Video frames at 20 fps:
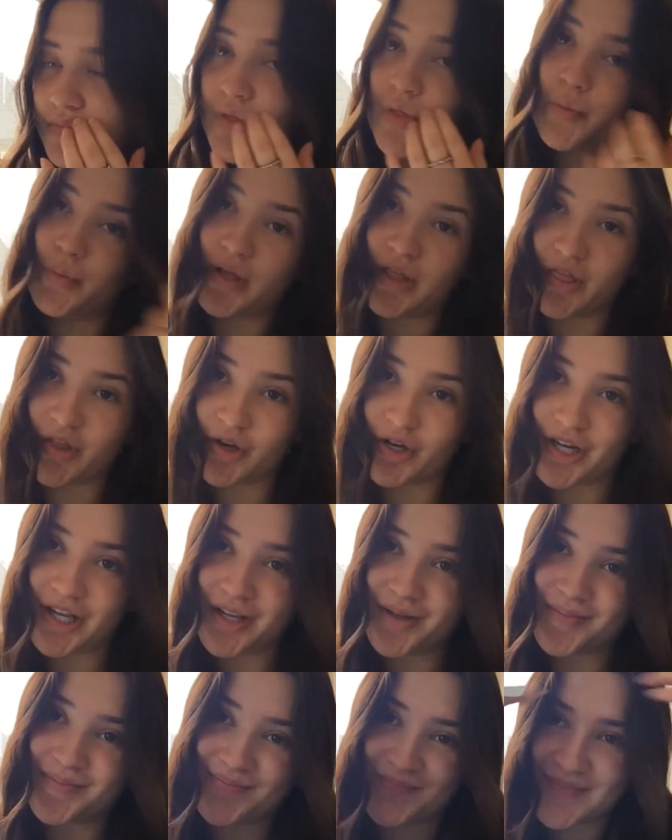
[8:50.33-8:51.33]

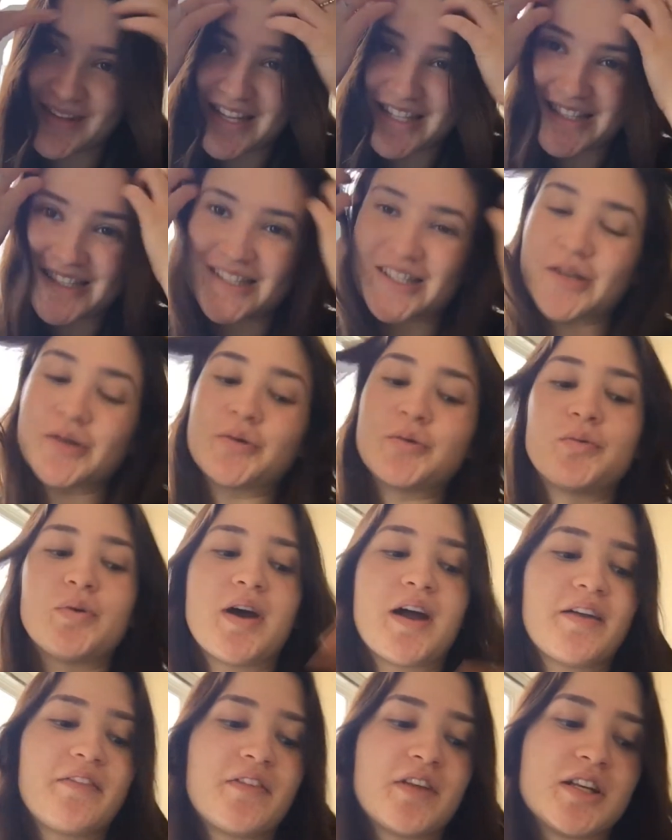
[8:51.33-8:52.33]
3:30.
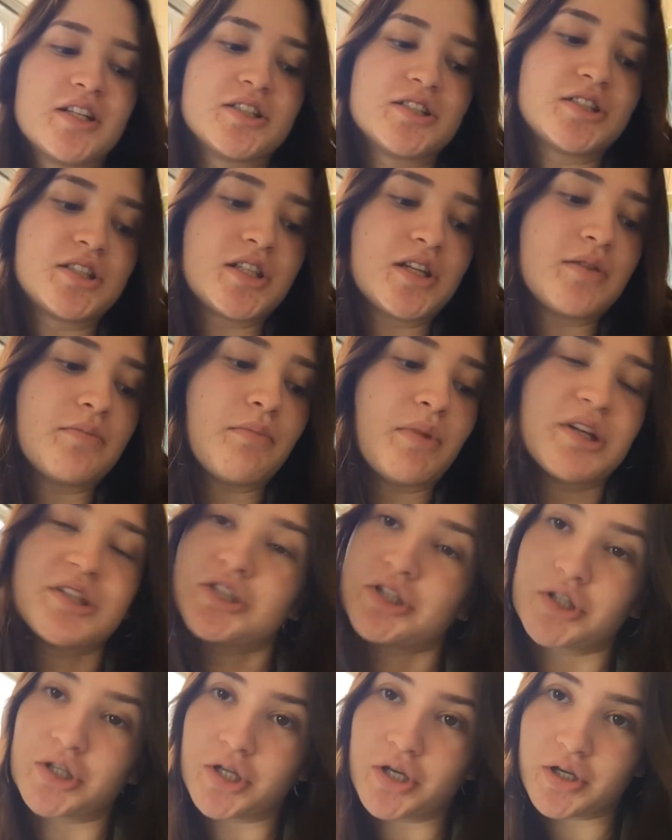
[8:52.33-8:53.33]
So I finished
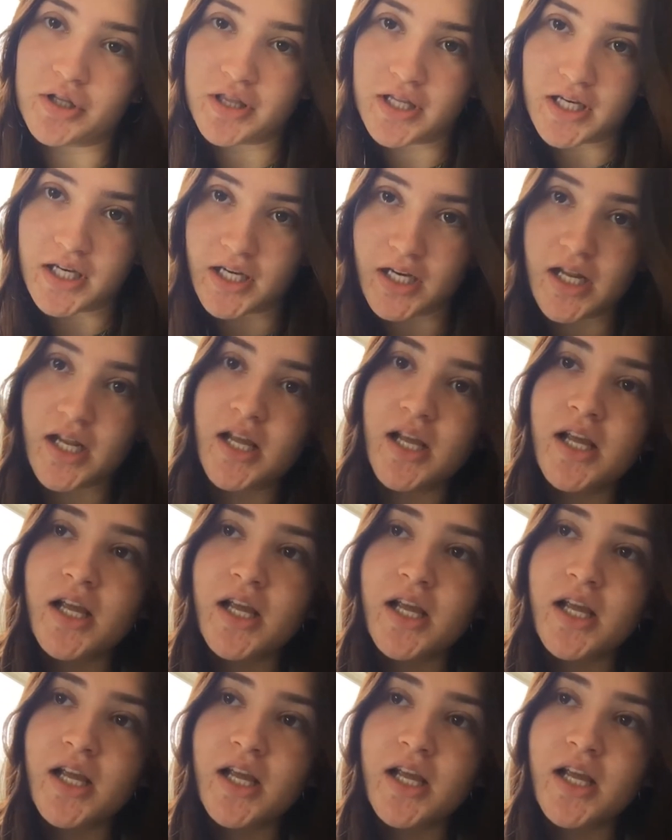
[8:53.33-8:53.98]
much earlier than,